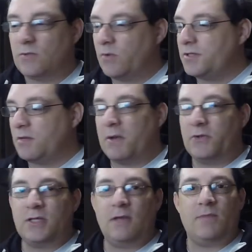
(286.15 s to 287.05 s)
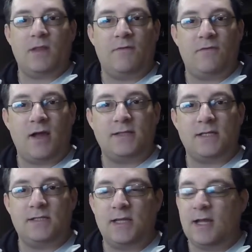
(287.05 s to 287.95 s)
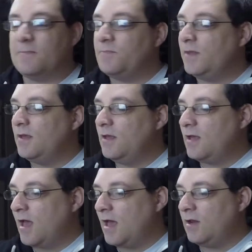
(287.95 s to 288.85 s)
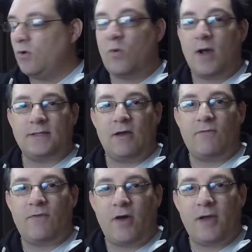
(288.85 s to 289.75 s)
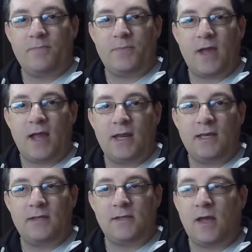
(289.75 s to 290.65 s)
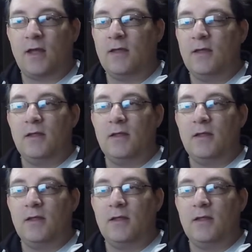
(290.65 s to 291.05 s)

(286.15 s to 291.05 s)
So once I've built it, I've flight tested it, and it all works out fine, and uh,